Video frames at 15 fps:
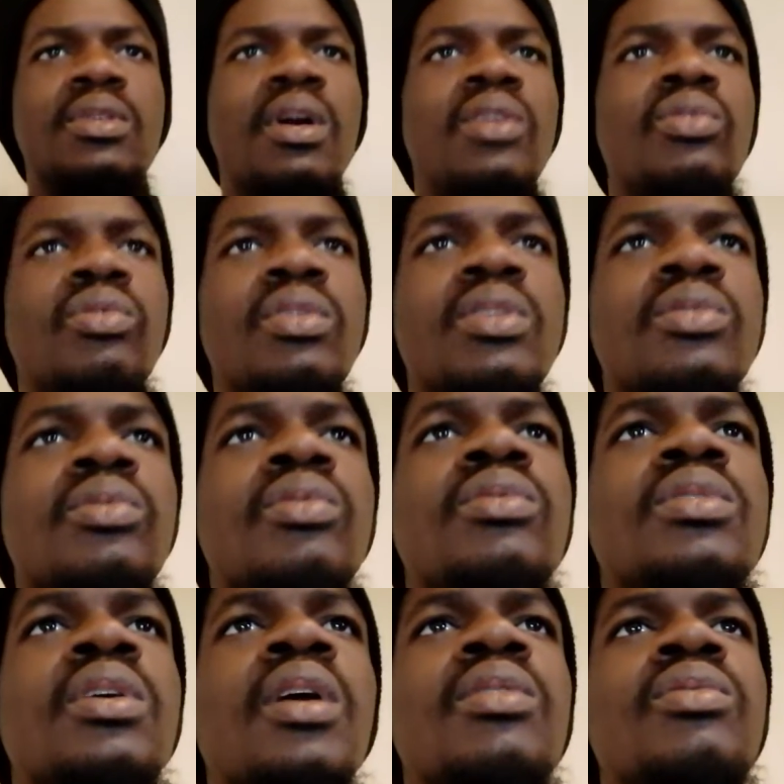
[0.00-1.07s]
Y'all don't
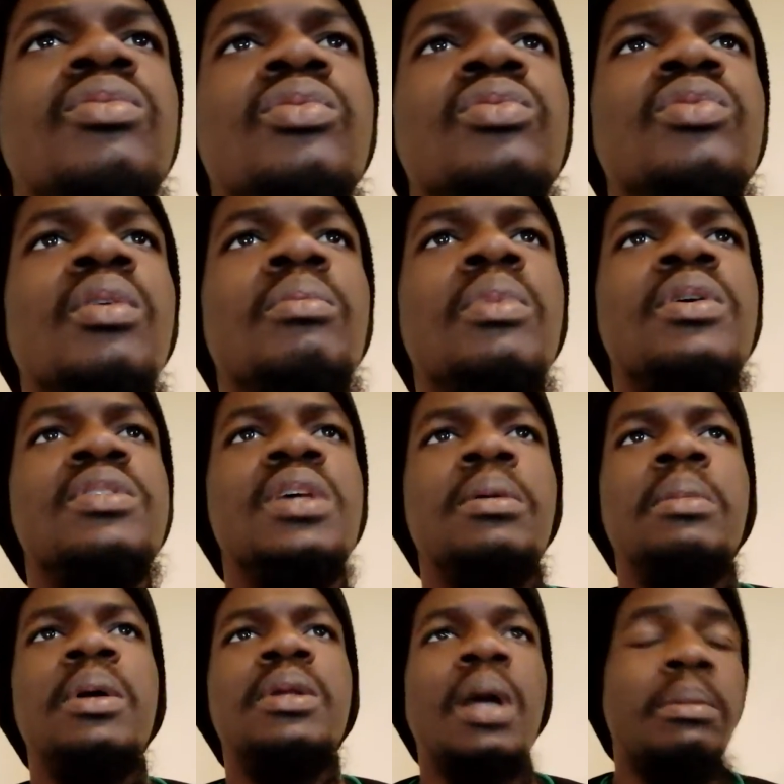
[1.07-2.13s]
know numbers.
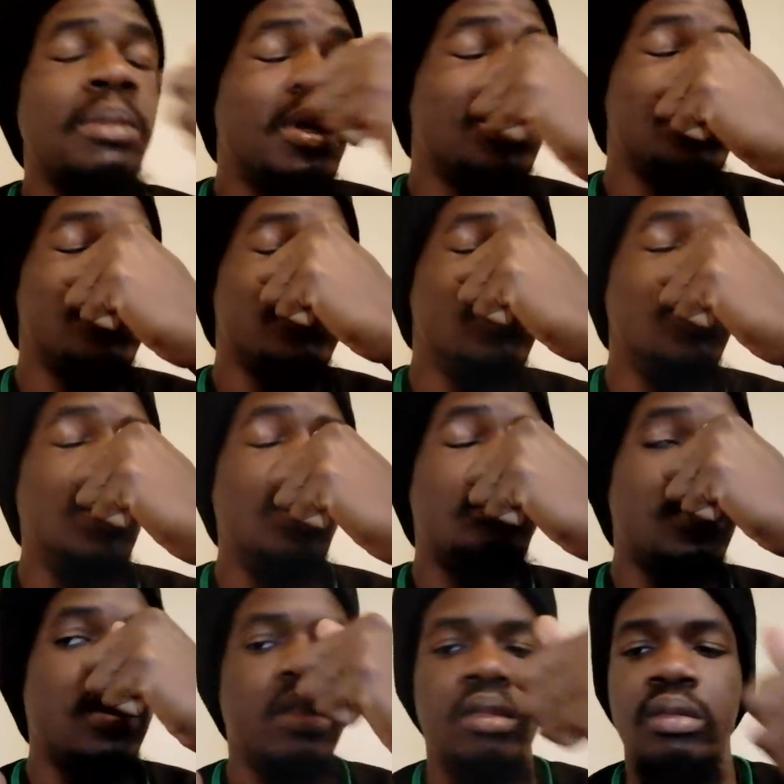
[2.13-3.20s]
I'm not even good
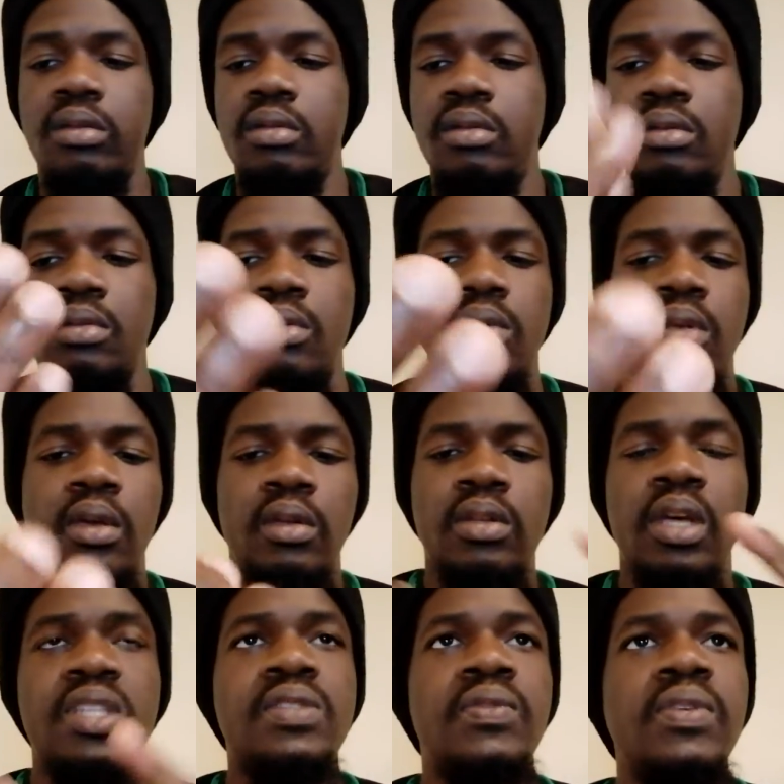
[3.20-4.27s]
at math.
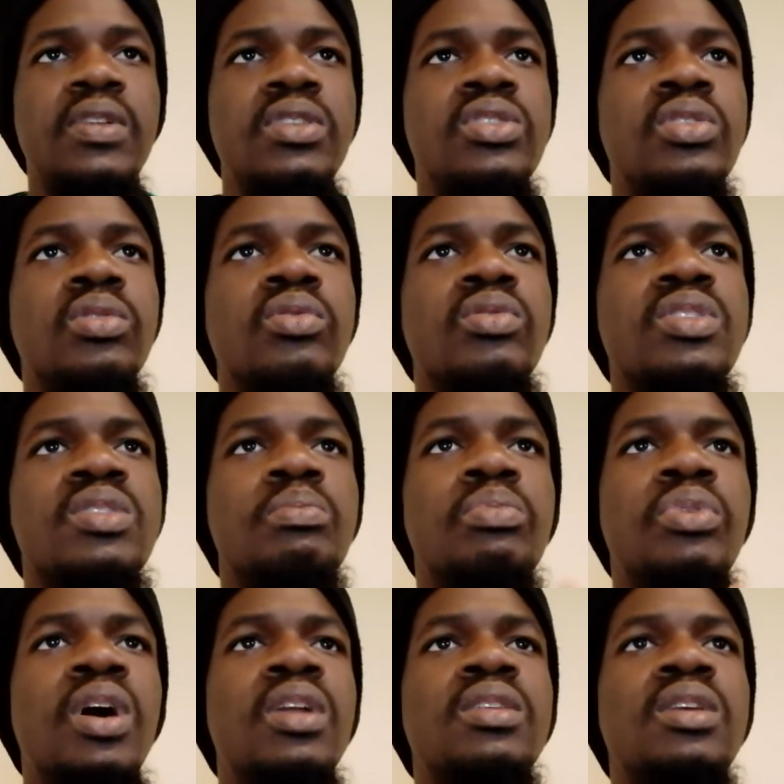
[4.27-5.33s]
That's Phil Jones,
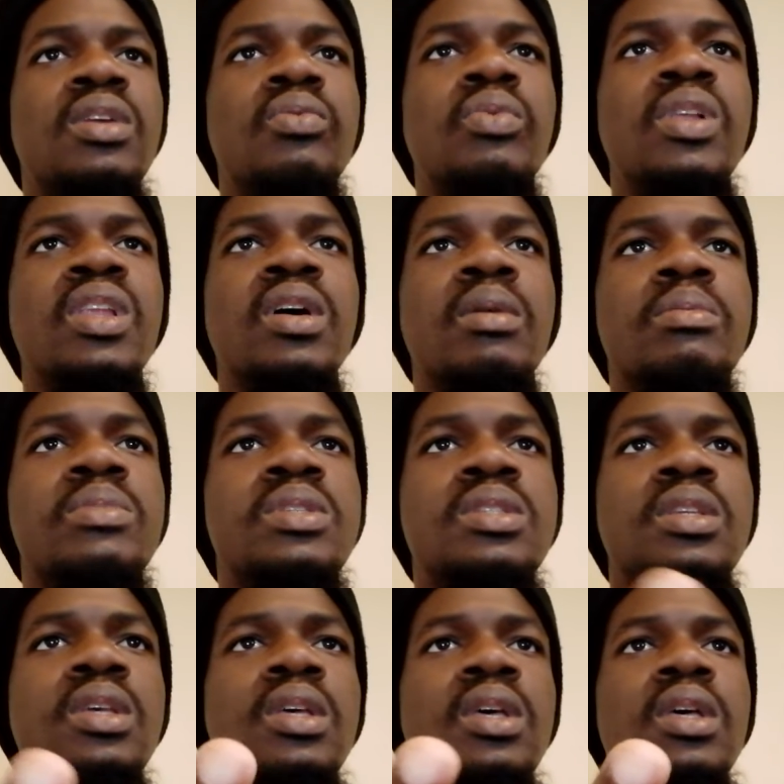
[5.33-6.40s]
Brandon
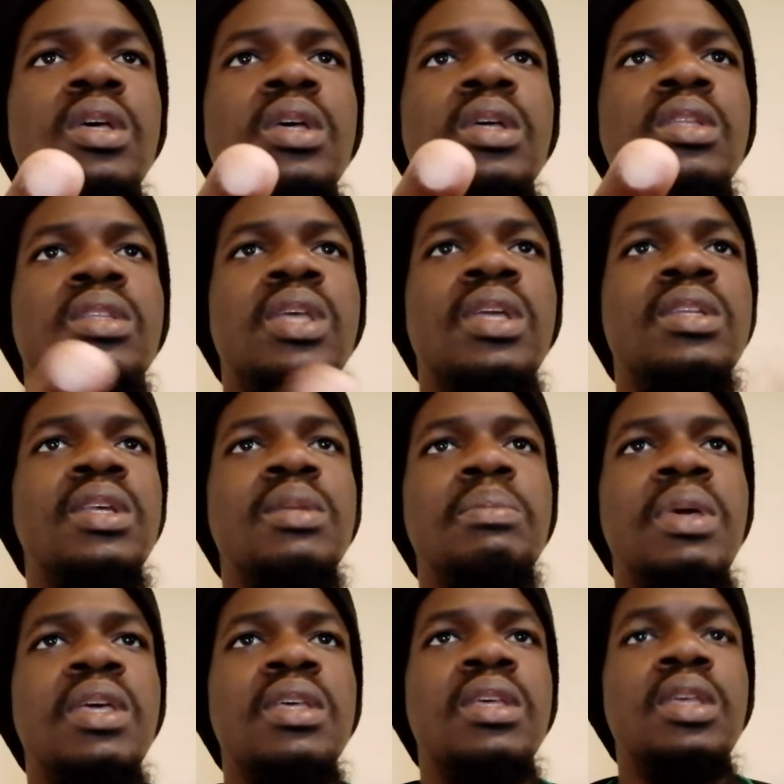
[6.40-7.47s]
Williams,
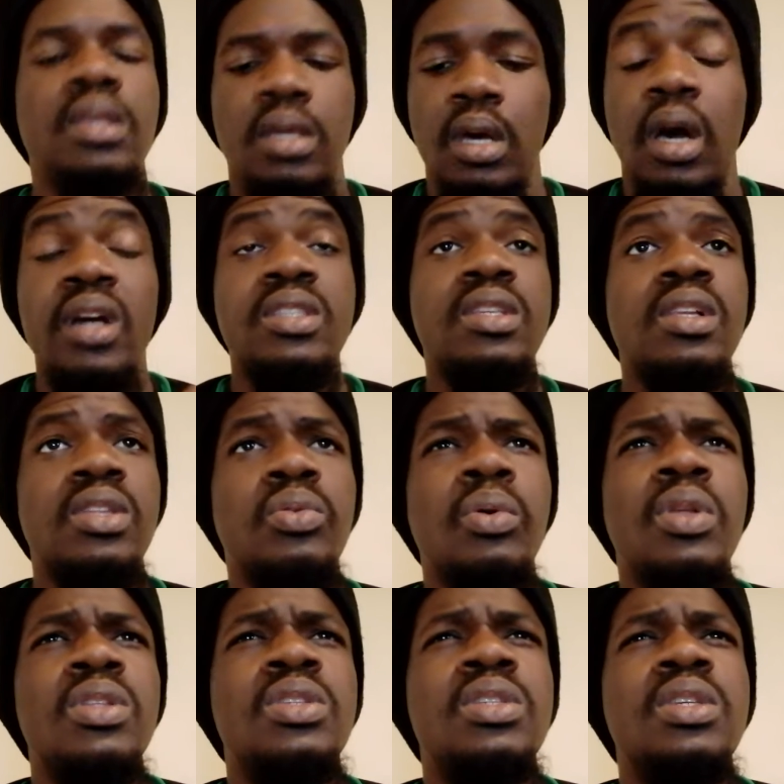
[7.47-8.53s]
Teden Mengi, Axel
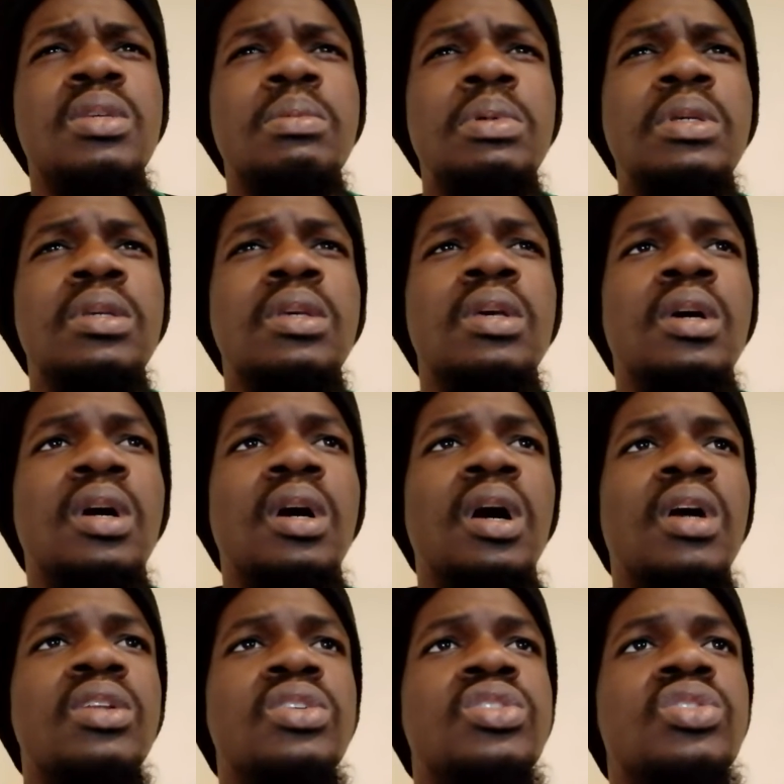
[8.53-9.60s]
Tuanzebe,
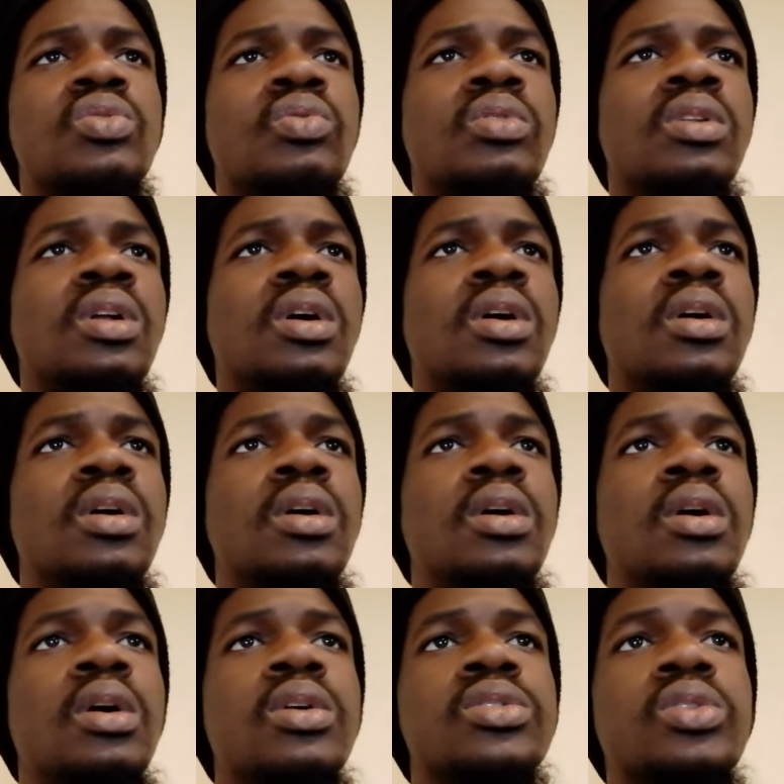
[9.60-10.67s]
and Shola
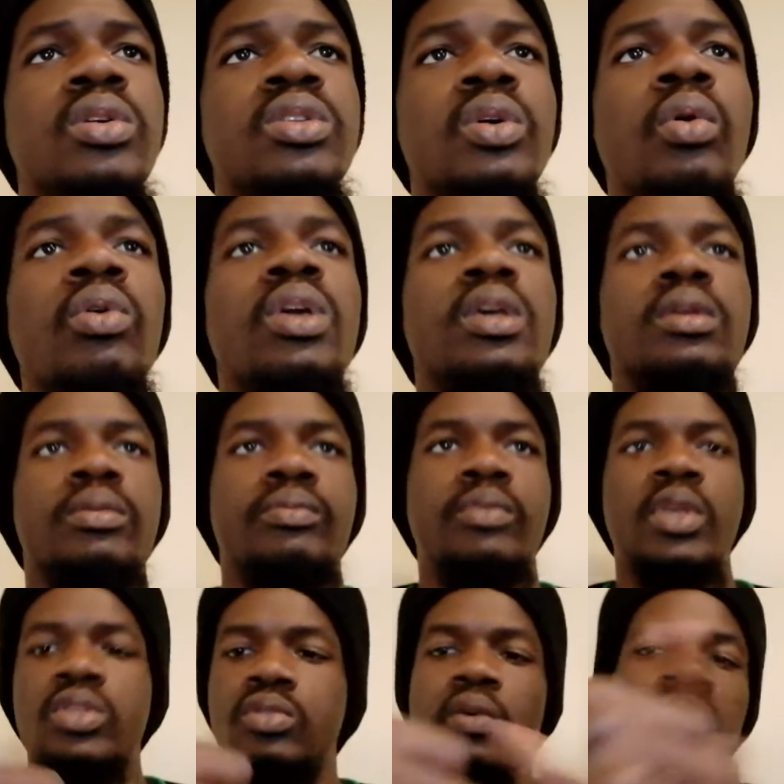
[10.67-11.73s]
Shortier. Okay,
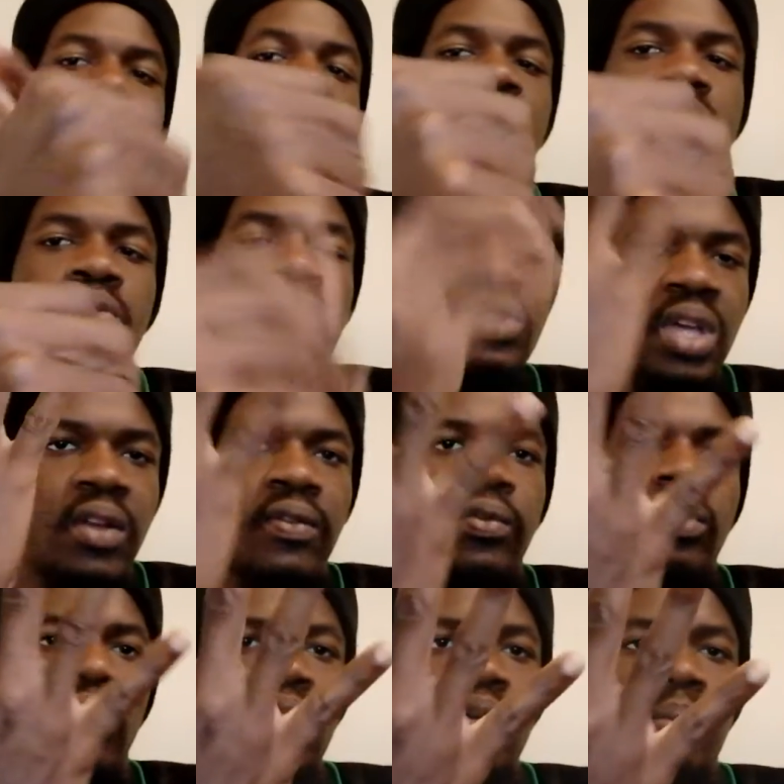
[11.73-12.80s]
so Phil Jones and
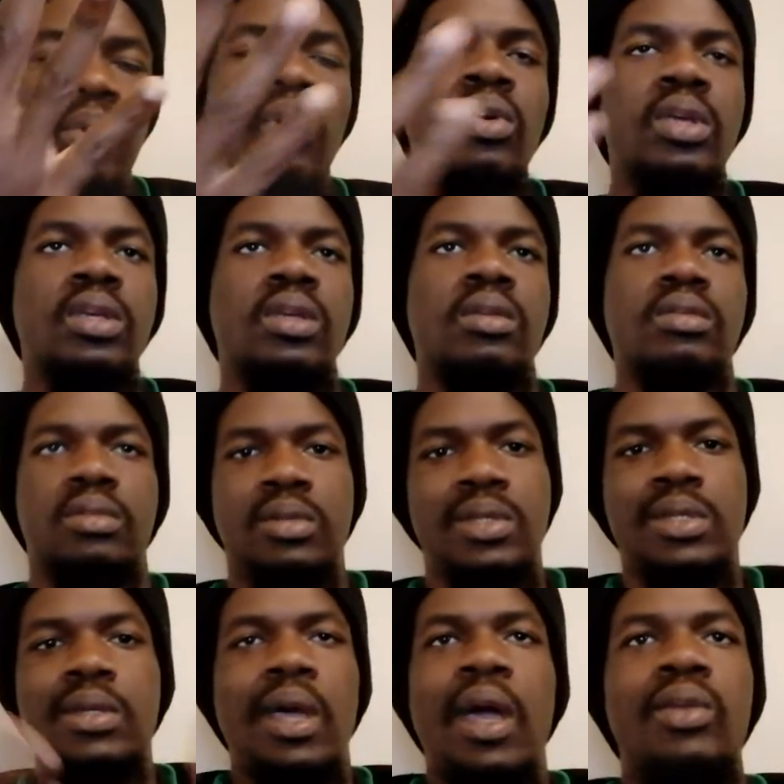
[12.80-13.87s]
four other players. Okay,
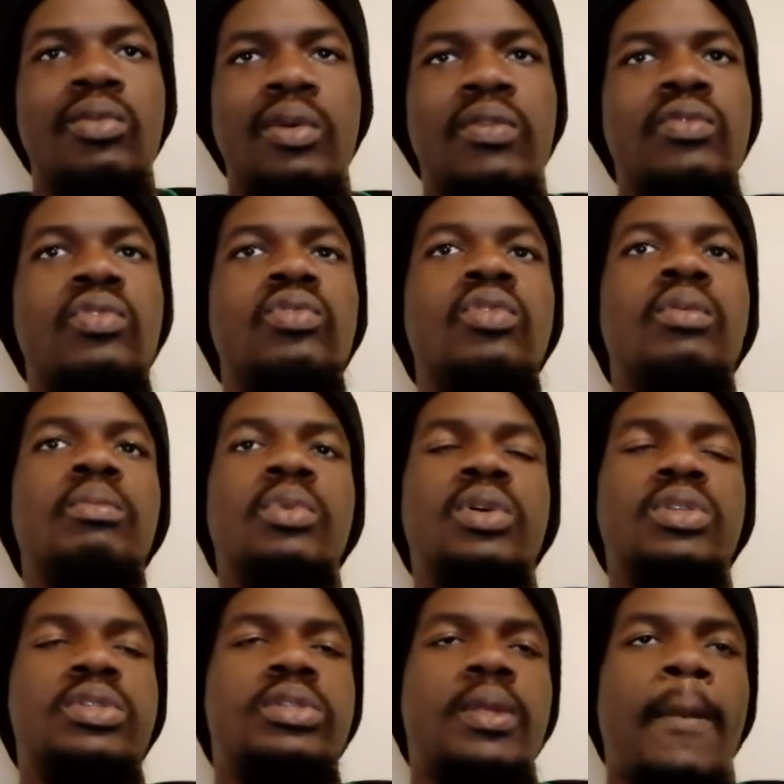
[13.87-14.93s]
see, I don't even know
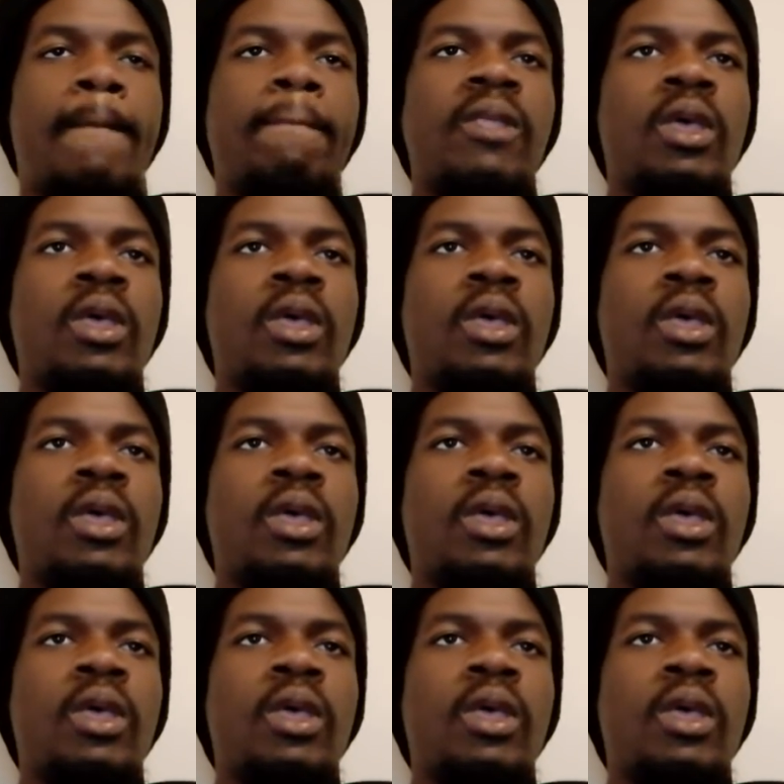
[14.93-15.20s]
numbers.